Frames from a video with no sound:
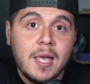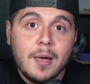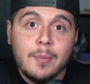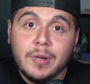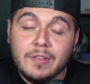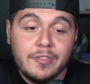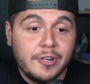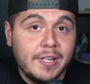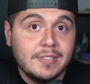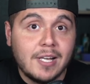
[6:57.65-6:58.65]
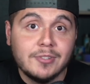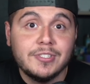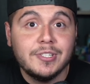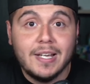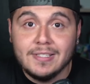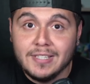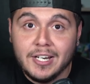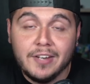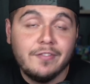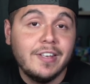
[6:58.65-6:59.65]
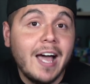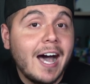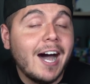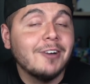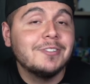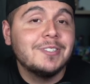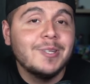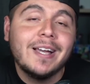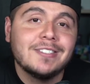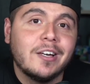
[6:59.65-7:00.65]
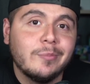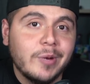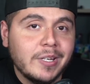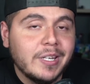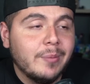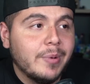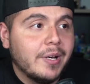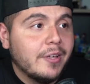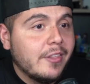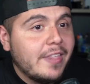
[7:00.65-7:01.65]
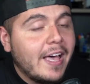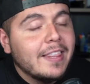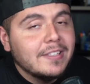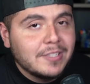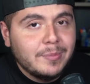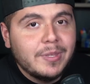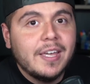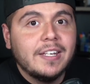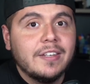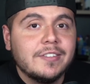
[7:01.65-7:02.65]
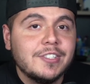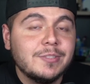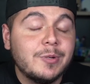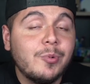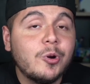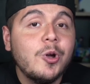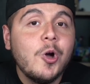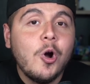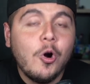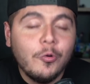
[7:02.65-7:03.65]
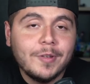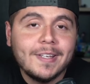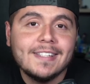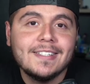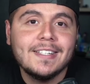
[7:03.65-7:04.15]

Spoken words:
but if there is, I'll see you guys there. If not, I'll see you guys on Monday. But other than that, this is going to be the end of the Chisme Report. Hopefully you guys did